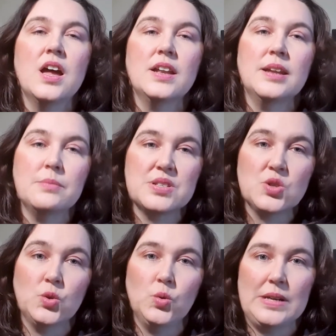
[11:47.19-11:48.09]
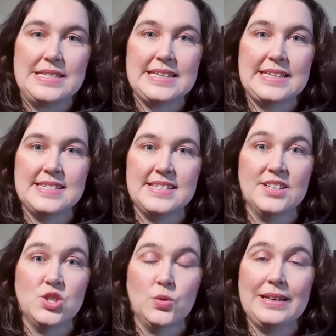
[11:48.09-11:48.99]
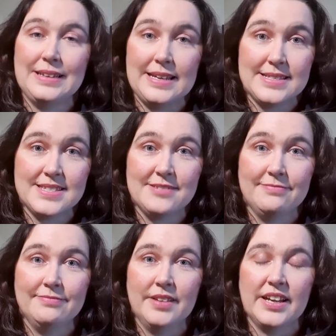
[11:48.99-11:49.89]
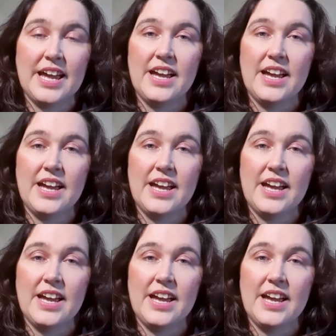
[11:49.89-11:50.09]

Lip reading: Number 2 is consider doing less, okay?